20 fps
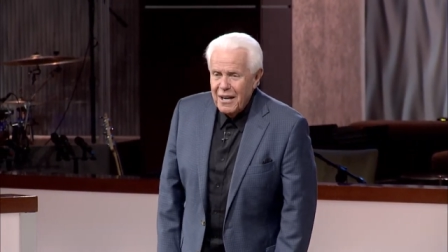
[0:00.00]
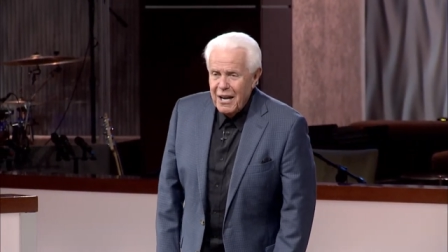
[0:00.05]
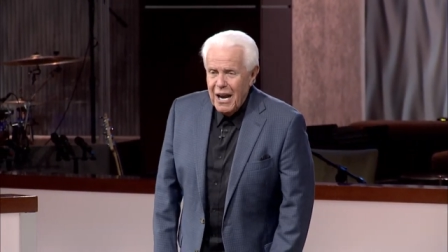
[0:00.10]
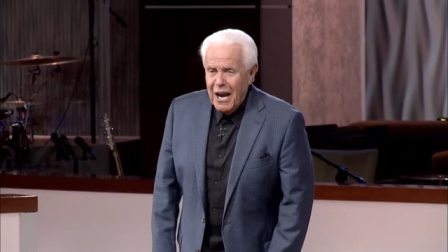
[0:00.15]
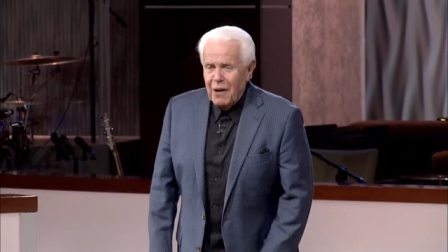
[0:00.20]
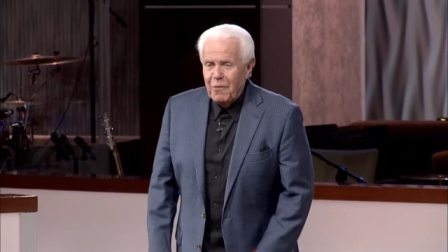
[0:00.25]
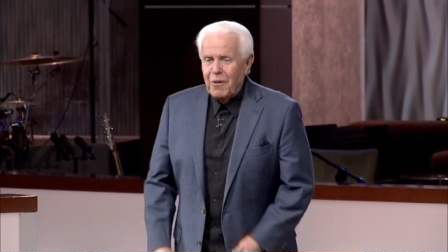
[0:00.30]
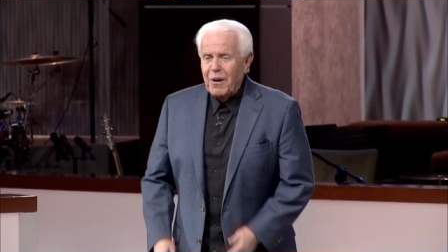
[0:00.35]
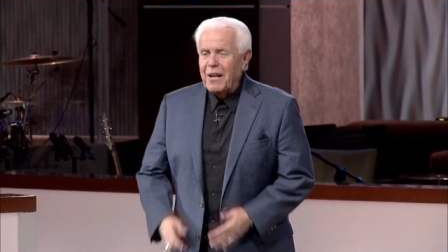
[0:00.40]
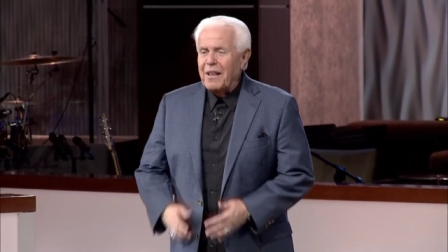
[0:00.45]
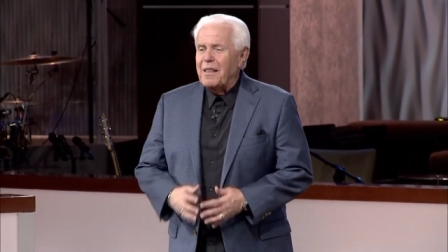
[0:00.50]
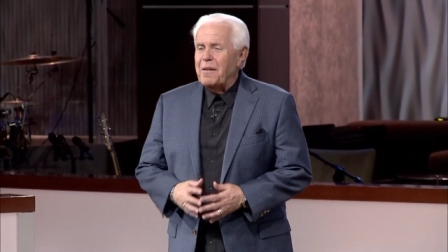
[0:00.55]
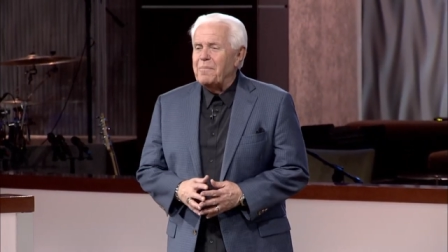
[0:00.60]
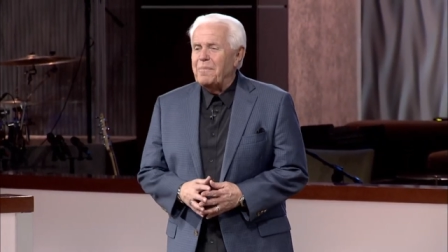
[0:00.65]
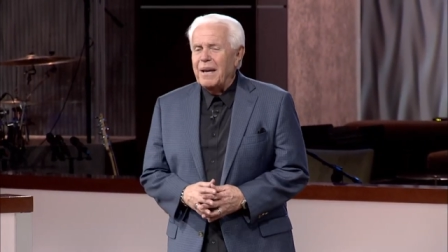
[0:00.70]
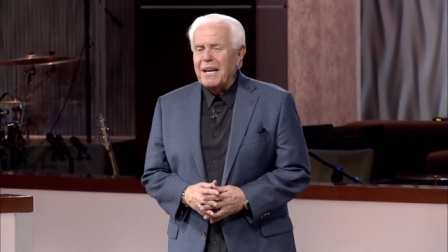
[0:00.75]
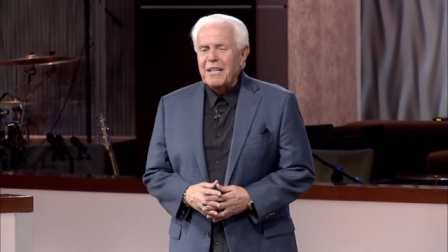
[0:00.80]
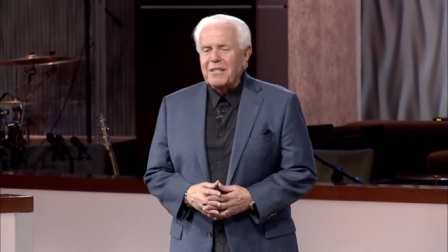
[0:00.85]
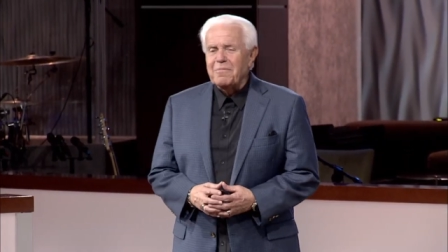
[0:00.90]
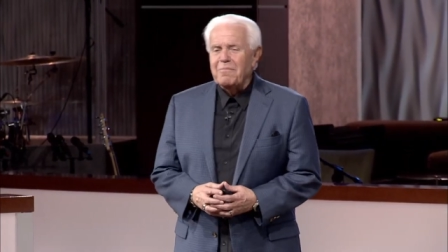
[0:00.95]
and one of the
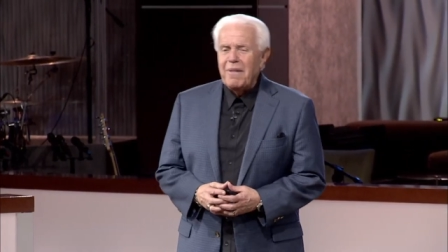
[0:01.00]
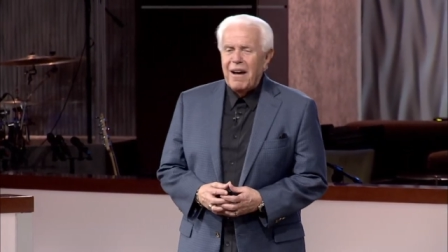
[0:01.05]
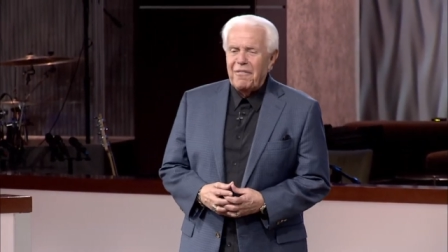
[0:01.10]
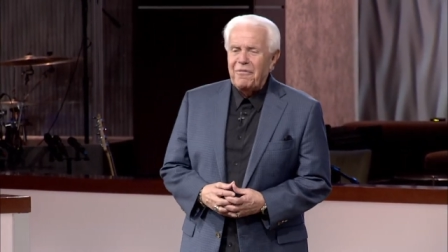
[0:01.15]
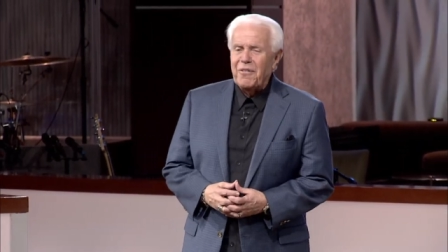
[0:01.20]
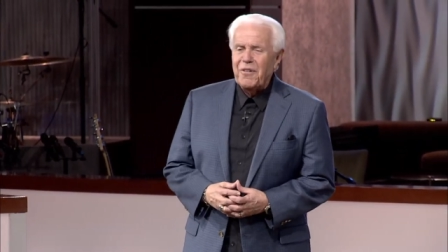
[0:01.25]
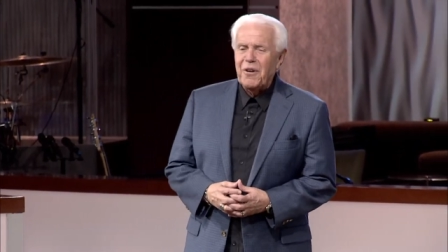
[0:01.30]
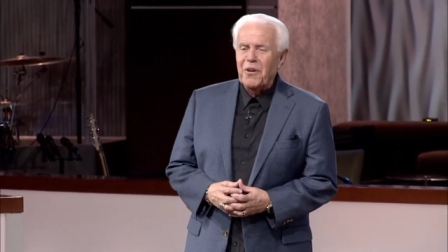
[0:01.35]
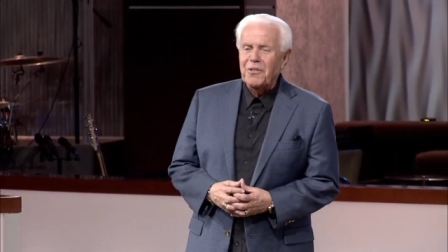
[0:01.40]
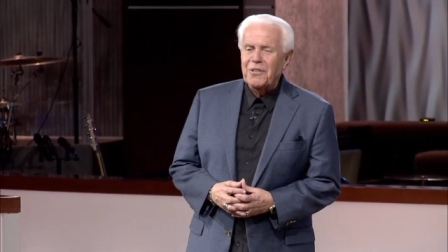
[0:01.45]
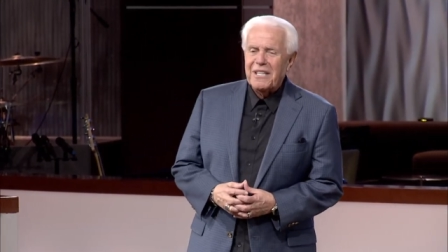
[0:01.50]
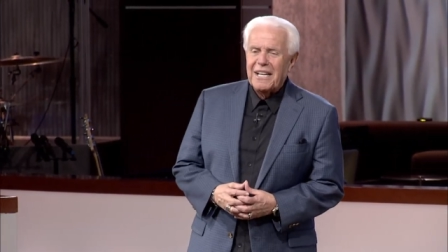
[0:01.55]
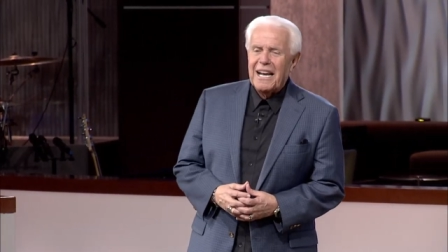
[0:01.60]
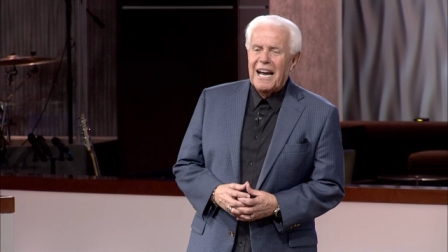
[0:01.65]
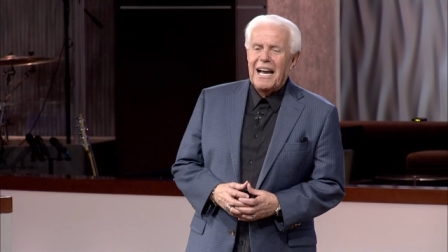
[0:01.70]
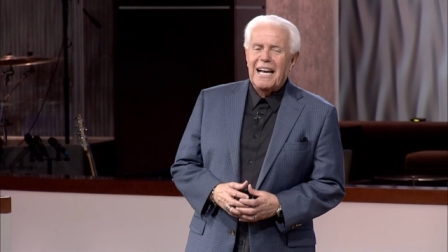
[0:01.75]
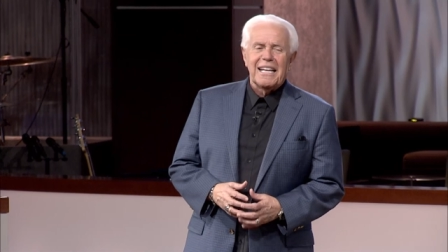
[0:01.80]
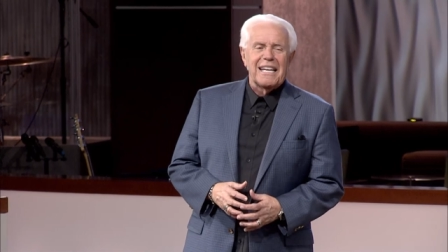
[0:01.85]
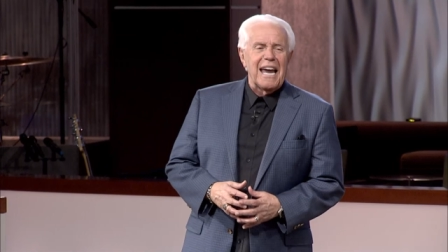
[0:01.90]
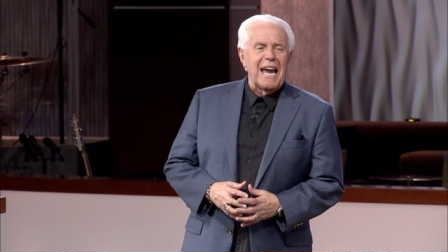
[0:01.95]
biggest mafiosa
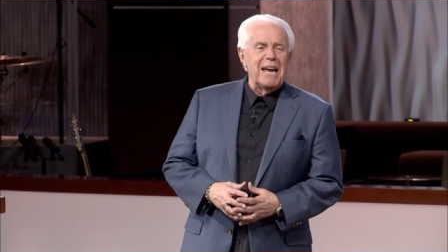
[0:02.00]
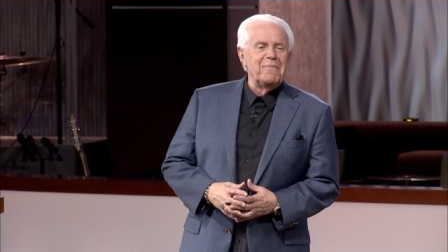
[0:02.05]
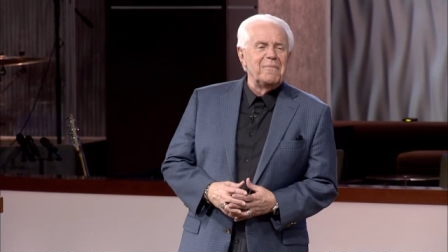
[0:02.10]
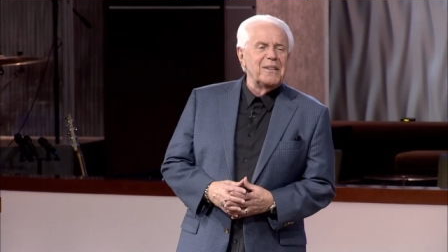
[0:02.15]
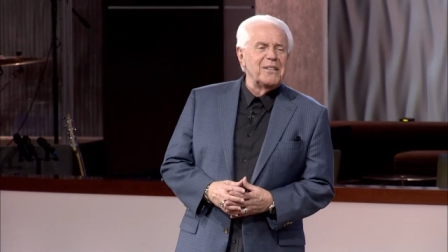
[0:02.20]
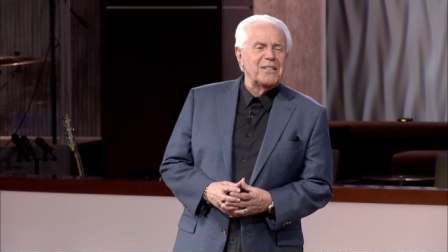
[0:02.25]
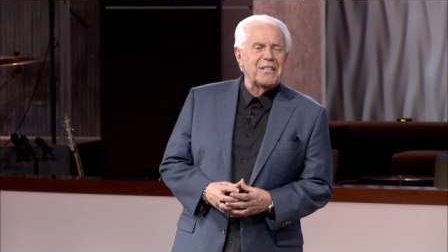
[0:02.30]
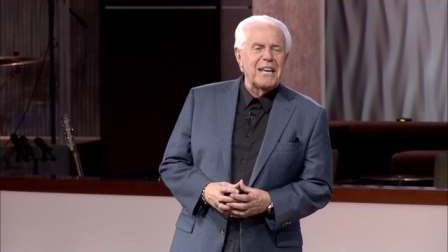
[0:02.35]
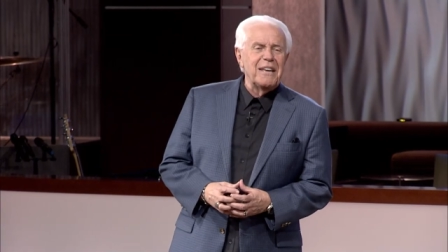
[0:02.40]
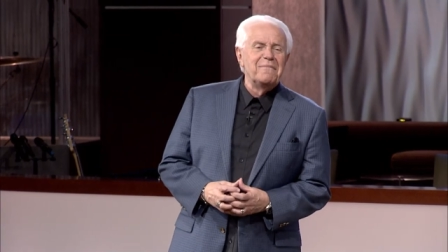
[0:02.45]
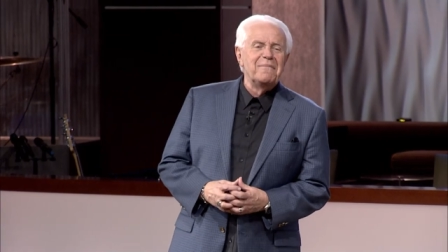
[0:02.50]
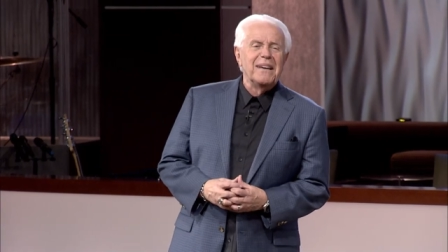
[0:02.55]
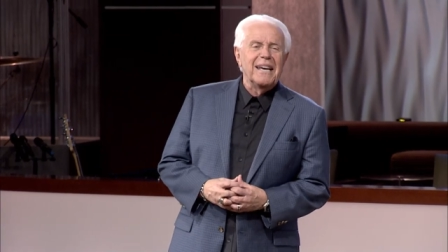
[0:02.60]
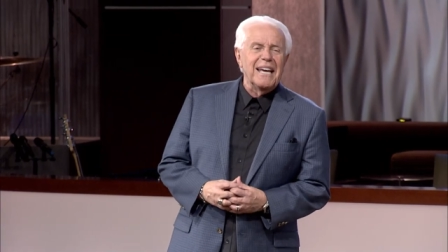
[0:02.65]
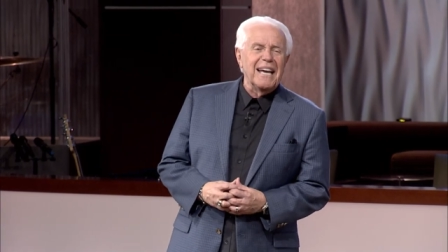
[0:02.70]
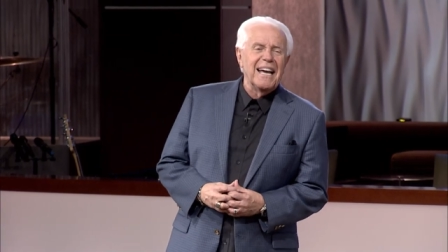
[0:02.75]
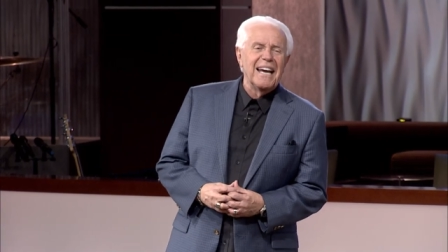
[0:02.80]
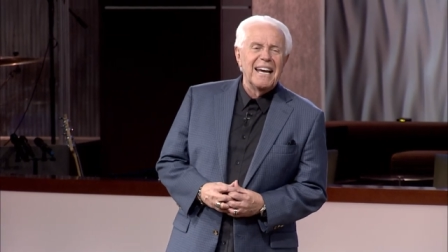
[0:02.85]
guy came to see me.